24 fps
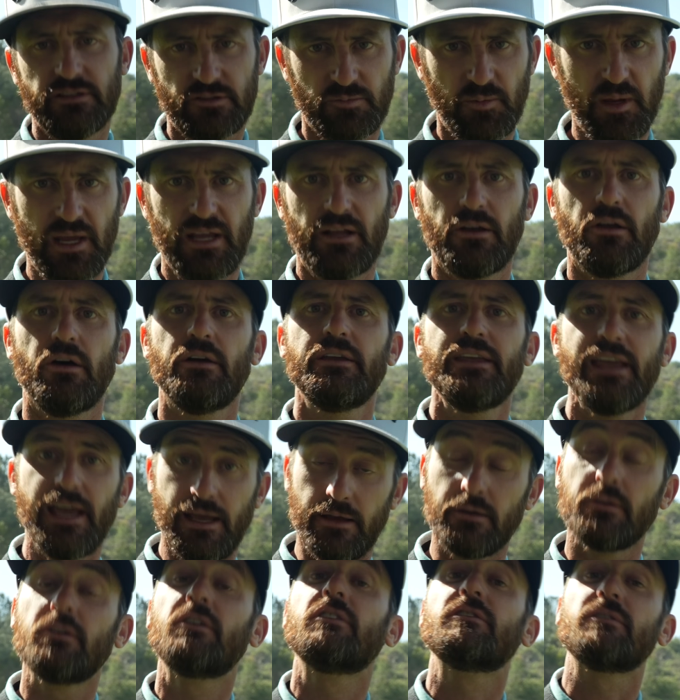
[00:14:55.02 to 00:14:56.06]
speak a lot. Yeah,
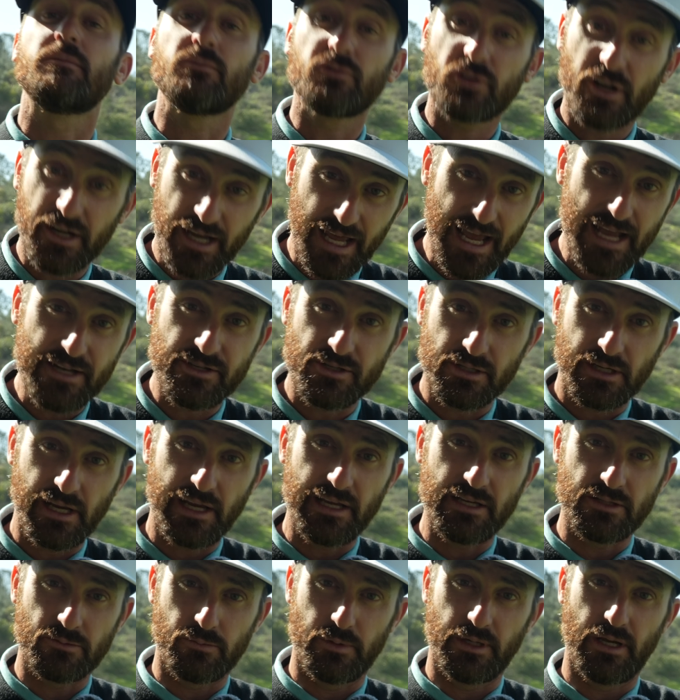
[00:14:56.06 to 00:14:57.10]
because I'm trying to educate
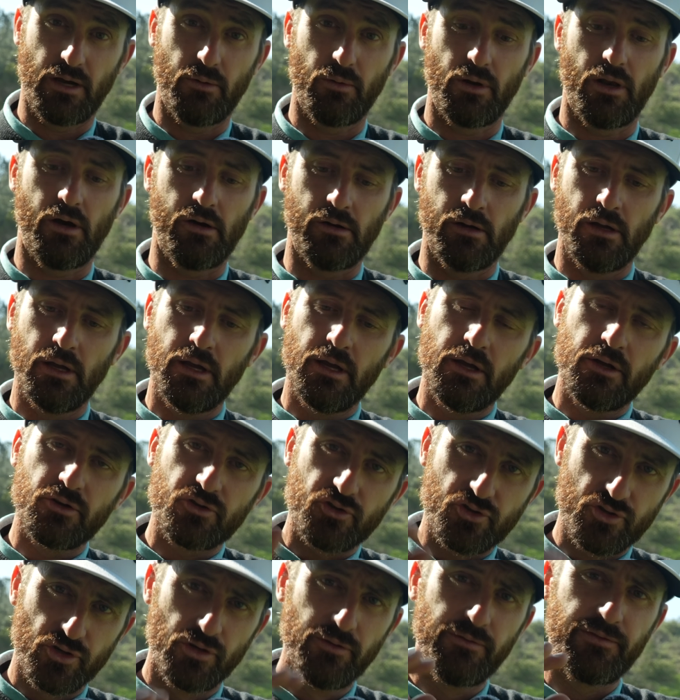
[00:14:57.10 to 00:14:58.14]
as we go along.
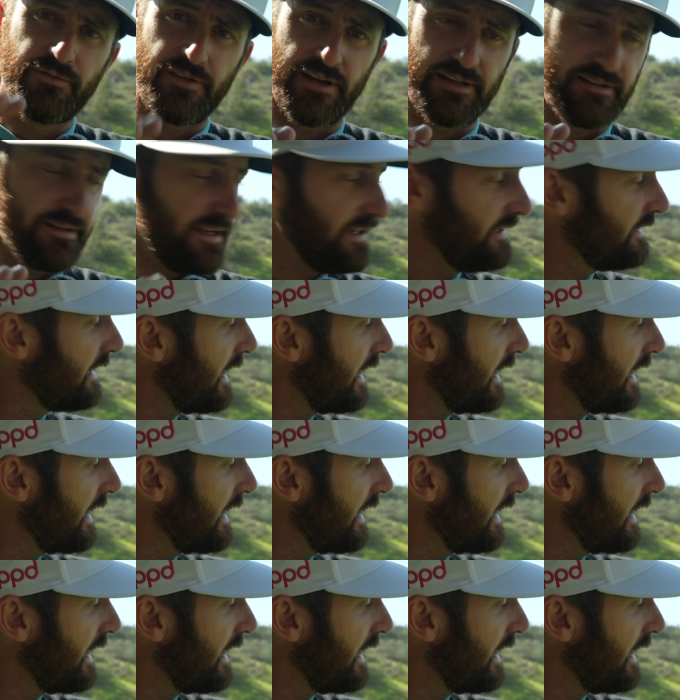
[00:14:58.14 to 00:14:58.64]
True fitting